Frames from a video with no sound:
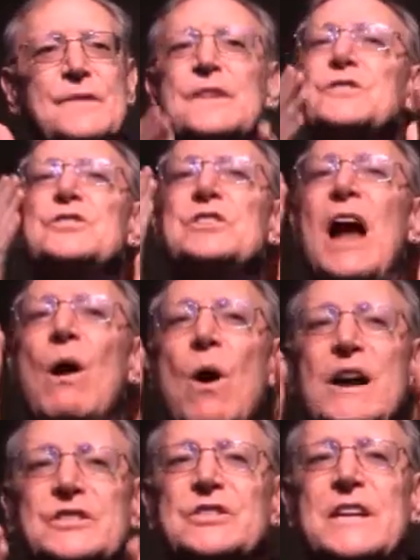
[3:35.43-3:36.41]
and this is how
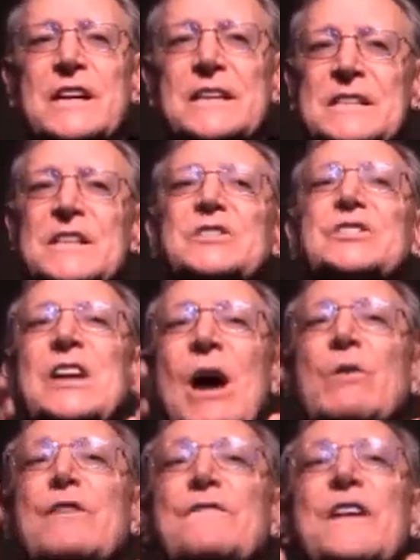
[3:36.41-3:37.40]
I see it, and this is
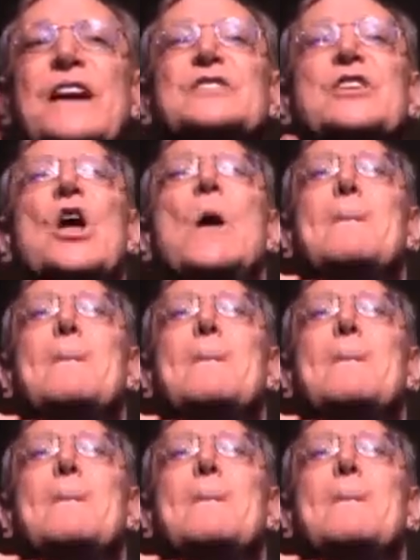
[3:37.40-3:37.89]
how it affects